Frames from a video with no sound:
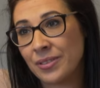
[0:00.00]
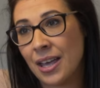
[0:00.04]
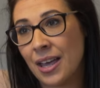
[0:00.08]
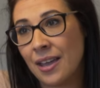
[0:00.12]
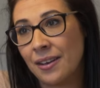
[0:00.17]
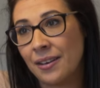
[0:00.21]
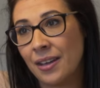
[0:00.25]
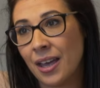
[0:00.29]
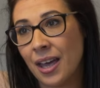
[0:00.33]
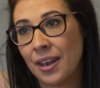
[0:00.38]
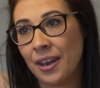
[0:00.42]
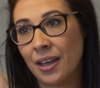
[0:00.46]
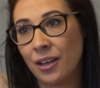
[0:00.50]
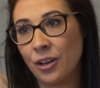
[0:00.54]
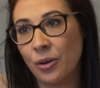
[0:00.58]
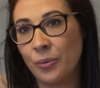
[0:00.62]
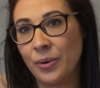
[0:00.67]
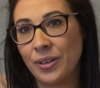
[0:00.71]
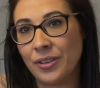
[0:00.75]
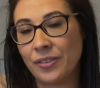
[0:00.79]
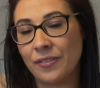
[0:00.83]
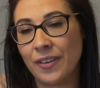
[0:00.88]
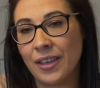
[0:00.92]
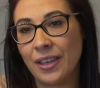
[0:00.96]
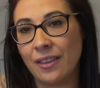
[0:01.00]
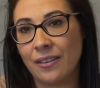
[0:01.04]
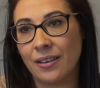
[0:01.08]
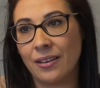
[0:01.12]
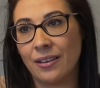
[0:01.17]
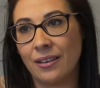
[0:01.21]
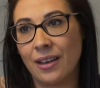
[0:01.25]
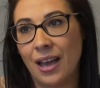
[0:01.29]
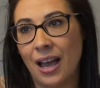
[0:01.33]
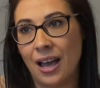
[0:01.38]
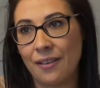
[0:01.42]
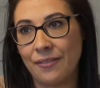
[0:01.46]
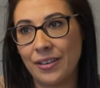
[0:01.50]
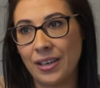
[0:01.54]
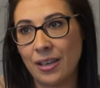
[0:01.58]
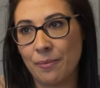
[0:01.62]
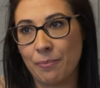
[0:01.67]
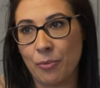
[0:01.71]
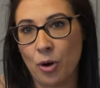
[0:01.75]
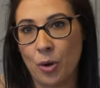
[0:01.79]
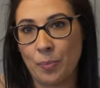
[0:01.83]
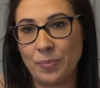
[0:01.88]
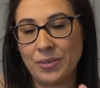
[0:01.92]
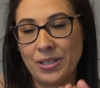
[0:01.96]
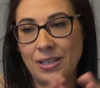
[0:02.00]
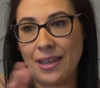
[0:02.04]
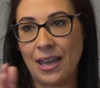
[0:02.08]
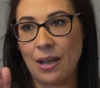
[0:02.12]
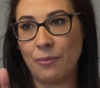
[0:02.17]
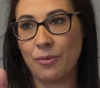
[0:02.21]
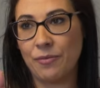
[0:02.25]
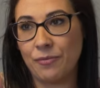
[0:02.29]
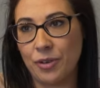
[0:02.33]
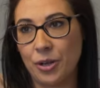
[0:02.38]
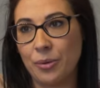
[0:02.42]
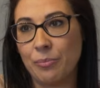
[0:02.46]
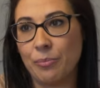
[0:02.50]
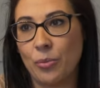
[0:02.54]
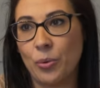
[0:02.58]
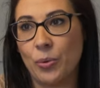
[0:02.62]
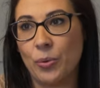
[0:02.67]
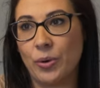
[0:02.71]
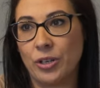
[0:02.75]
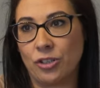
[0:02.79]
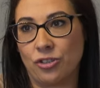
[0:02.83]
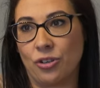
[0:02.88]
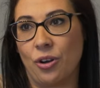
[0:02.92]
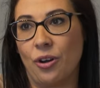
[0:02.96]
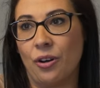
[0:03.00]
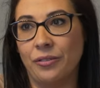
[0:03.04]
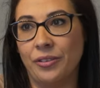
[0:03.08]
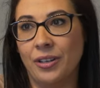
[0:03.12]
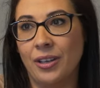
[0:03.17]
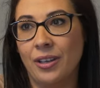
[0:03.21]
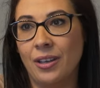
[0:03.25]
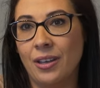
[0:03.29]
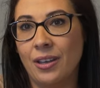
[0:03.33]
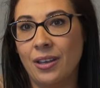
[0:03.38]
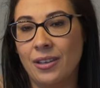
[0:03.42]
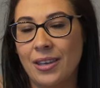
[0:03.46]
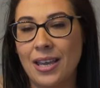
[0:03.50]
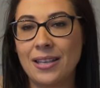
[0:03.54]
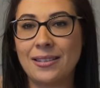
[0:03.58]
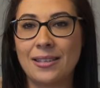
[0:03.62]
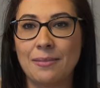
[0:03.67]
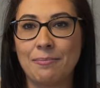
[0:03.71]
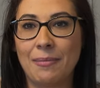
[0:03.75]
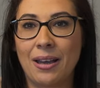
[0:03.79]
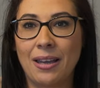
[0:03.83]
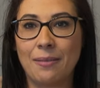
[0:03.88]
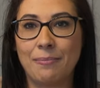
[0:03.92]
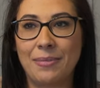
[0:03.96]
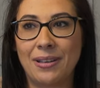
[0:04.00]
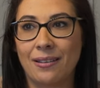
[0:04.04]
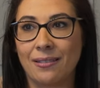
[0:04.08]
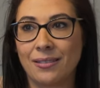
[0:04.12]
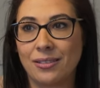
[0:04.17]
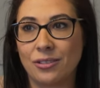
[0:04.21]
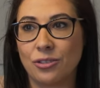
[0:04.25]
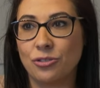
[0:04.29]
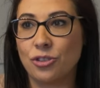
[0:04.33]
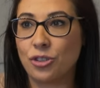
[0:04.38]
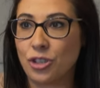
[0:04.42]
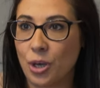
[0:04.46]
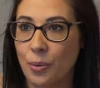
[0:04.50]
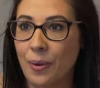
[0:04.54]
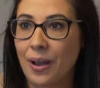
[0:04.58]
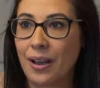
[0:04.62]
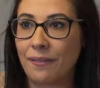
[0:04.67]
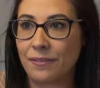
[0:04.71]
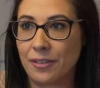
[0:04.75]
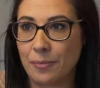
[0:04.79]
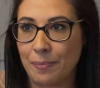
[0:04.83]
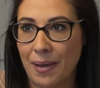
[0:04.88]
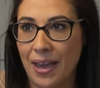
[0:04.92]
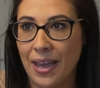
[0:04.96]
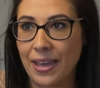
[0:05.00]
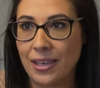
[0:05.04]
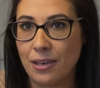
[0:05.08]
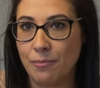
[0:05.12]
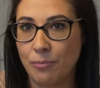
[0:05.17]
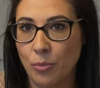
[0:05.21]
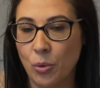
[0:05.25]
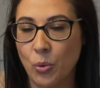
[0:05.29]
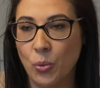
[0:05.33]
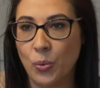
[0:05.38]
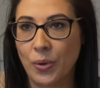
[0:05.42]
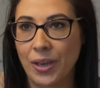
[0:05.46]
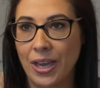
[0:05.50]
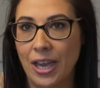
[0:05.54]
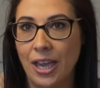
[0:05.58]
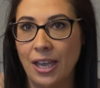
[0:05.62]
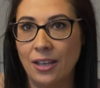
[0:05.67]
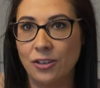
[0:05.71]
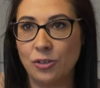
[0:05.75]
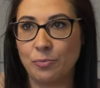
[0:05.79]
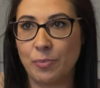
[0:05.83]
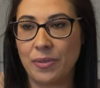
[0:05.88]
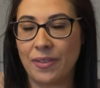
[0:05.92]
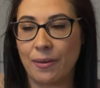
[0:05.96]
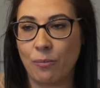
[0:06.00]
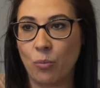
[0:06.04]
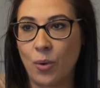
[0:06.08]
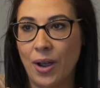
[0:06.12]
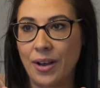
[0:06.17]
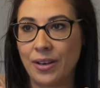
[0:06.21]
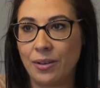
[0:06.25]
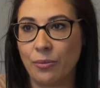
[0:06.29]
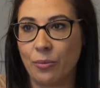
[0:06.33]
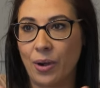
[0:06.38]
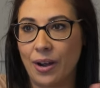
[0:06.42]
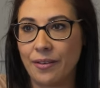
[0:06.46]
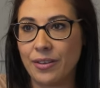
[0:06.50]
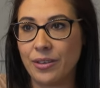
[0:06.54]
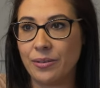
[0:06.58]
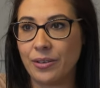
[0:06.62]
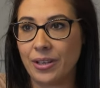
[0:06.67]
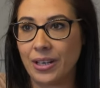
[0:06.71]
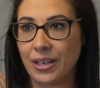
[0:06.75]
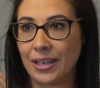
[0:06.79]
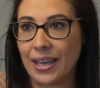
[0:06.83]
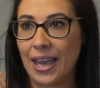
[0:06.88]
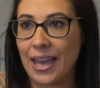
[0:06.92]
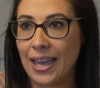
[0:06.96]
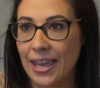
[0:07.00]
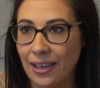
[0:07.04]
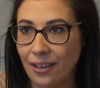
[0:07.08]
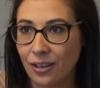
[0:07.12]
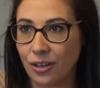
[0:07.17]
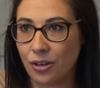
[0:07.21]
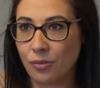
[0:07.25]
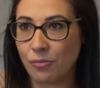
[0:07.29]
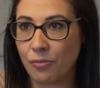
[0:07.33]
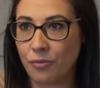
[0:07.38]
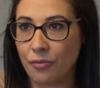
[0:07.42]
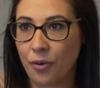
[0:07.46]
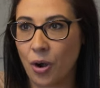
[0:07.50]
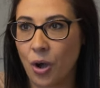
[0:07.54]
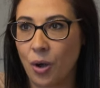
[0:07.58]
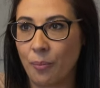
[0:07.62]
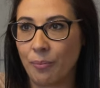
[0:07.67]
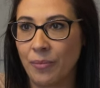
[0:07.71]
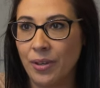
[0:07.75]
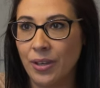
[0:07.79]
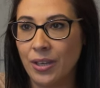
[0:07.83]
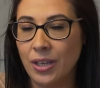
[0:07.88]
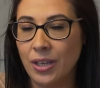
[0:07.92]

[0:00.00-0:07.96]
And I always think that having a property there with no mortgage on, yes, it might be nice because you don't have to pay your mortgage, but then where are you going to get income from?